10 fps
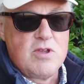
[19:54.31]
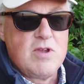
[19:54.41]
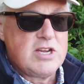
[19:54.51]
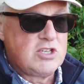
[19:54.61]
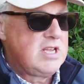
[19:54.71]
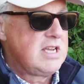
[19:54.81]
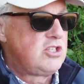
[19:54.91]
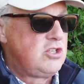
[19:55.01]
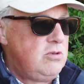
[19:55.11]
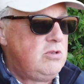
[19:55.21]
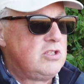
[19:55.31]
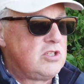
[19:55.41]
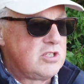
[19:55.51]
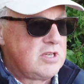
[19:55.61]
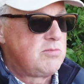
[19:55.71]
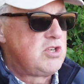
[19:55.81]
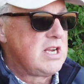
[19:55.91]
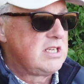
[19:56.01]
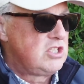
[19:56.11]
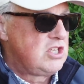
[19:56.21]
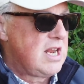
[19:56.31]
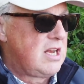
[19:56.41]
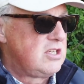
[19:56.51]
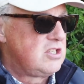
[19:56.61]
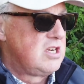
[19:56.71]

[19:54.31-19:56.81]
Hashtag Tudor's Subject Challenge.